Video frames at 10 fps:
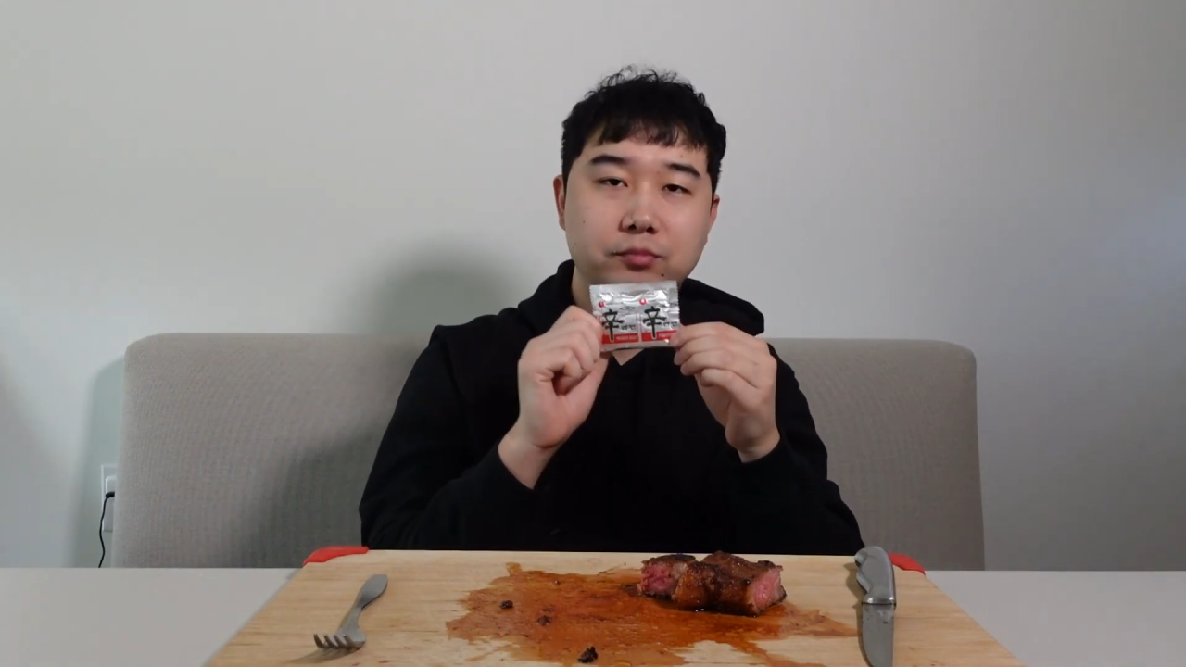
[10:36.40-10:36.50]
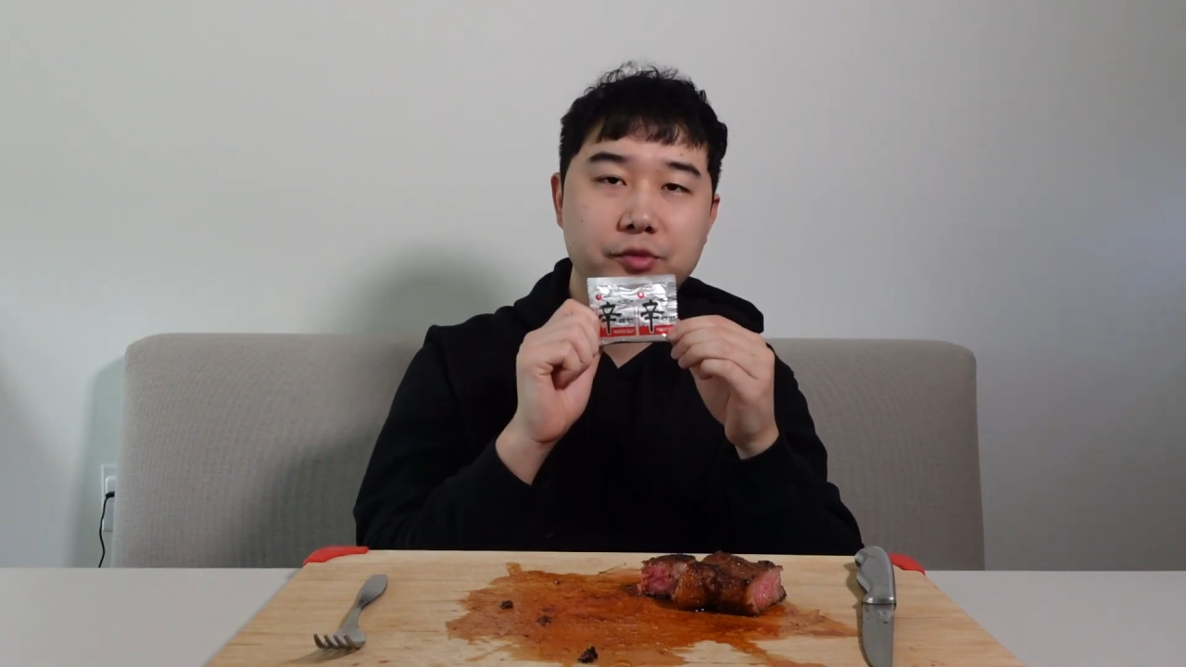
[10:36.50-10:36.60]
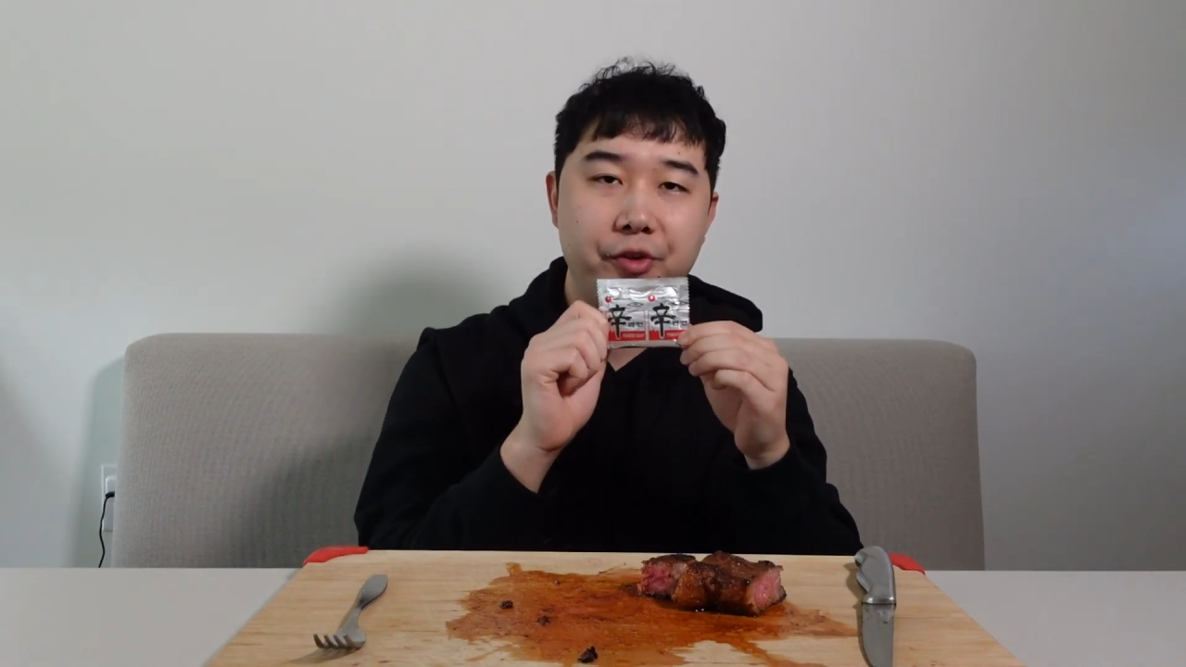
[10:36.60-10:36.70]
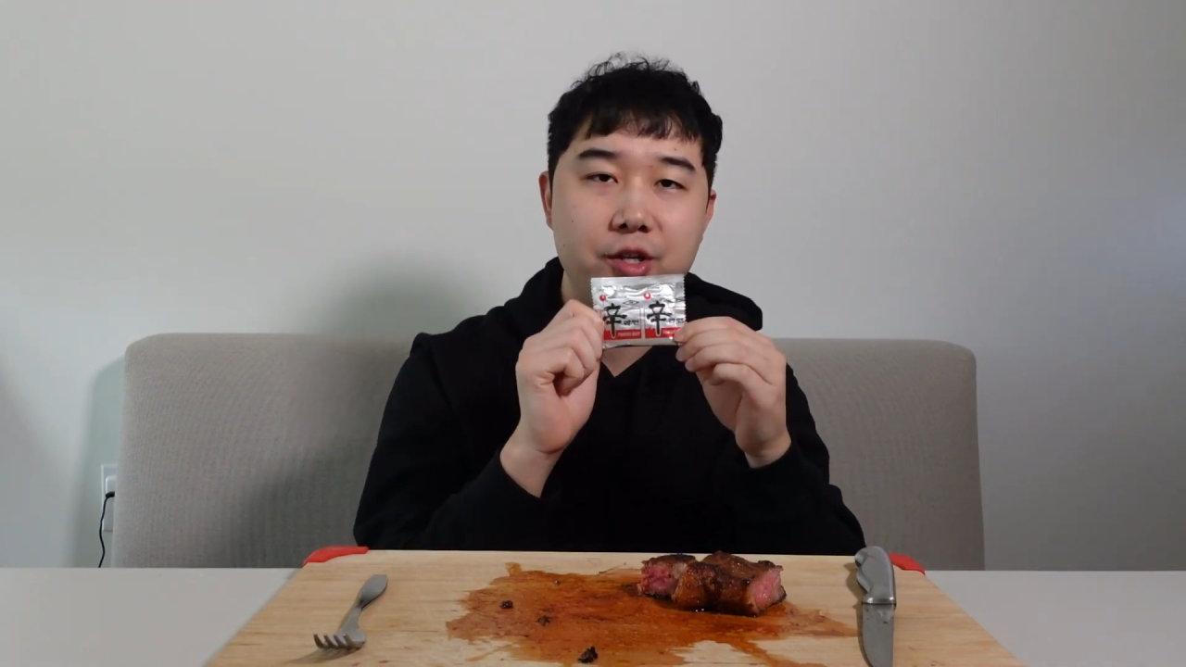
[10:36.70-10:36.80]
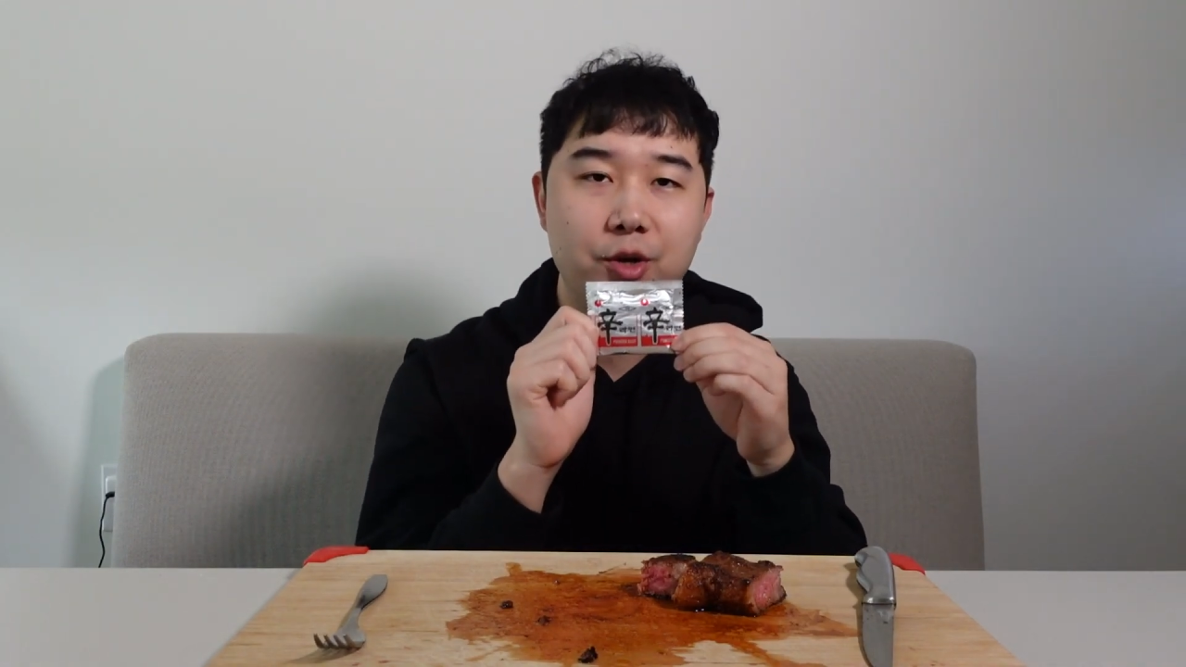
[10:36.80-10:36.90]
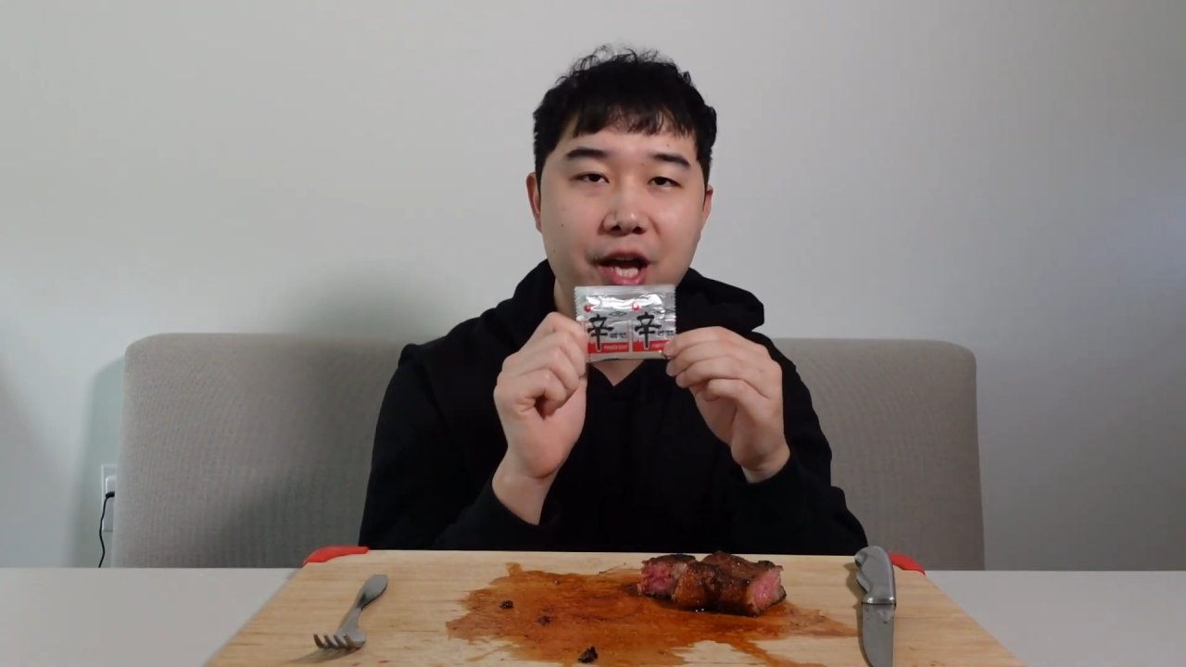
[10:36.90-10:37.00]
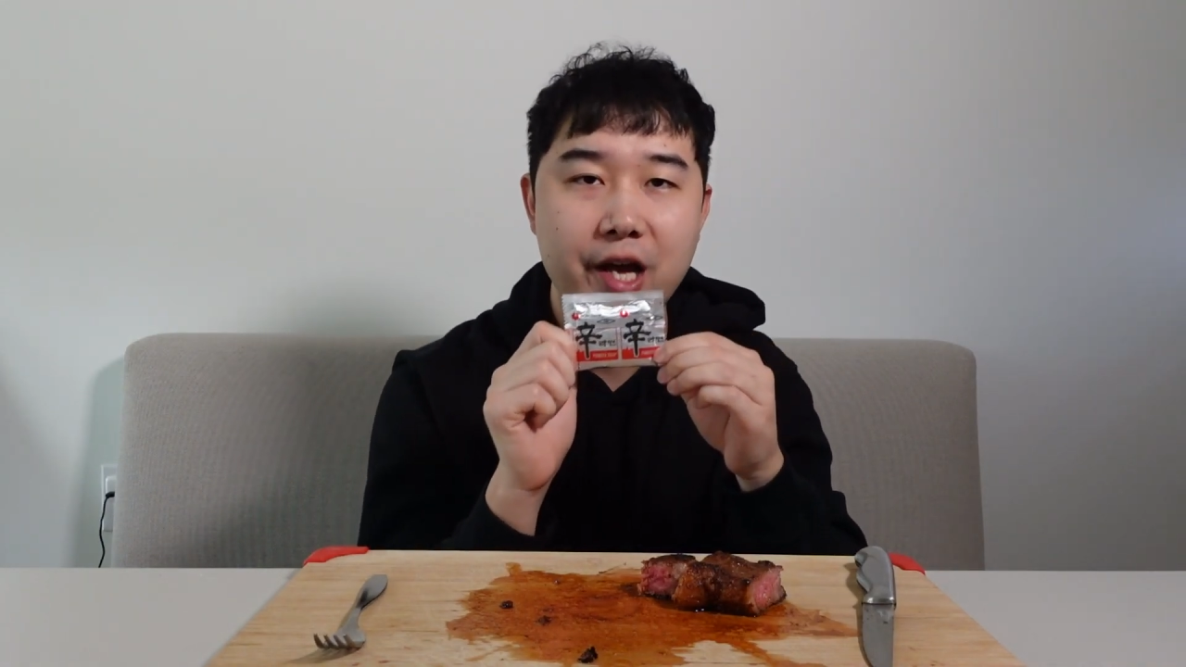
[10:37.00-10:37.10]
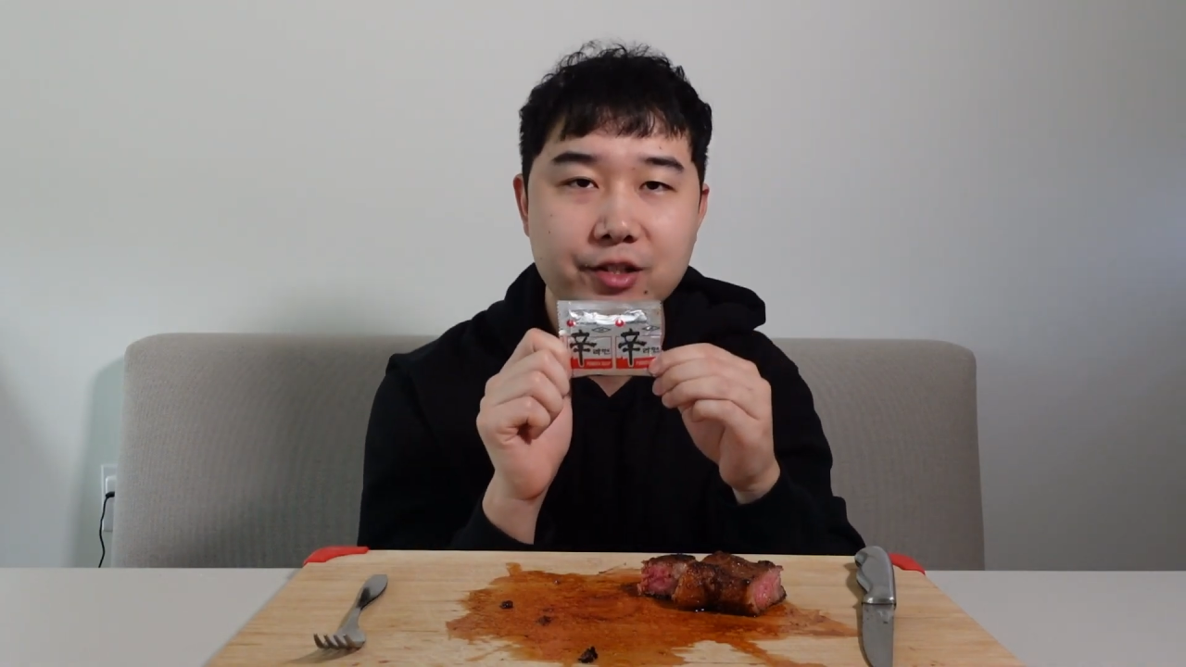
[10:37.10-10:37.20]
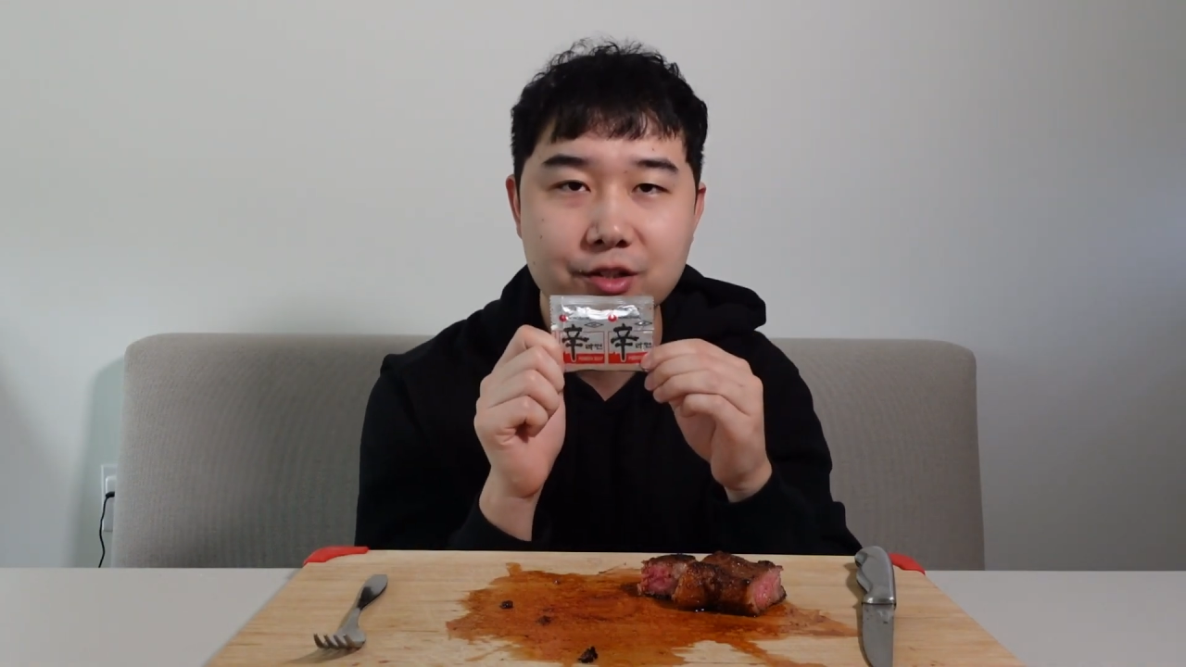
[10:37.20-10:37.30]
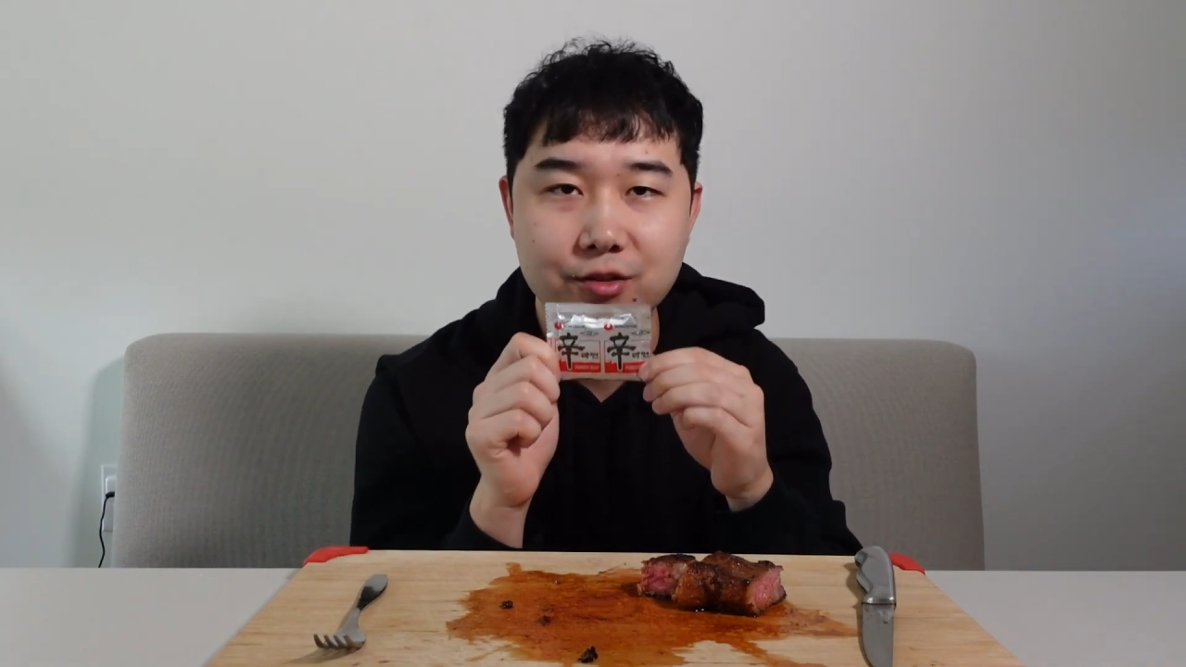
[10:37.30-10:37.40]
If anyone
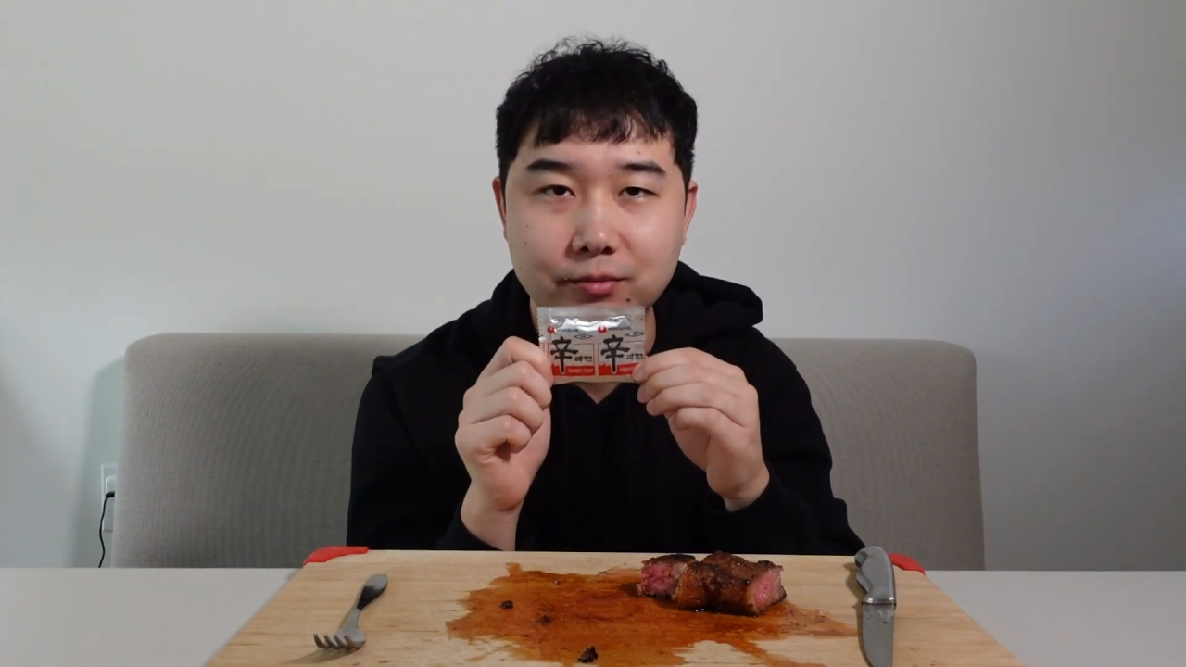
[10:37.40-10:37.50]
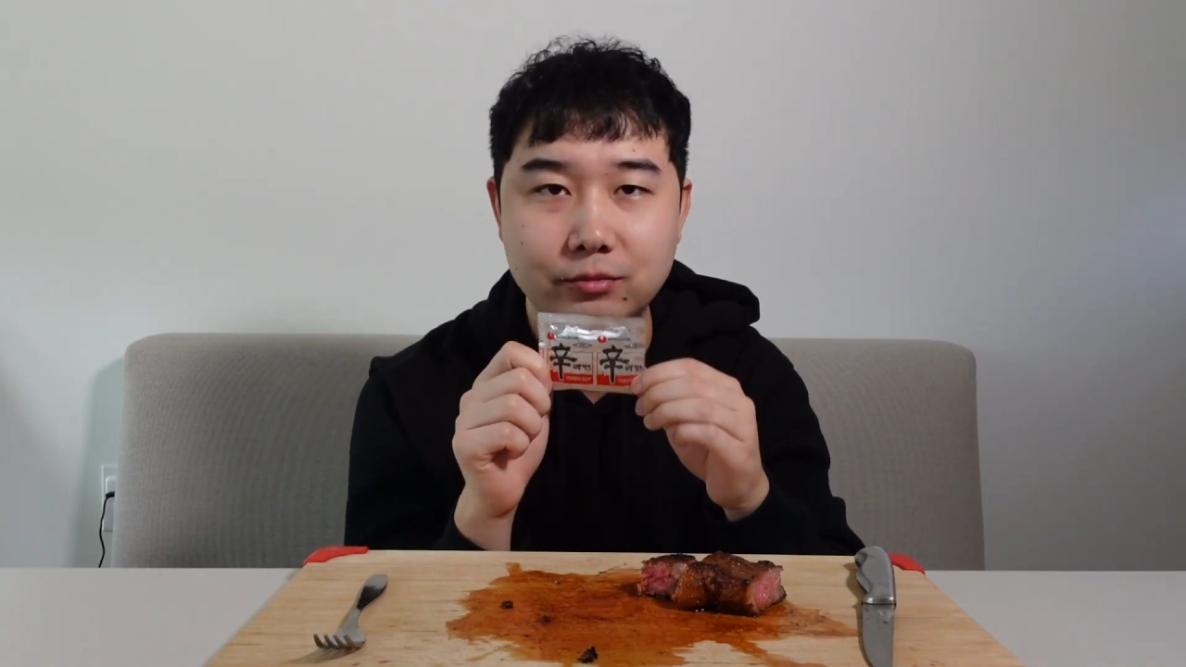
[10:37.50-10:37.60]
asks,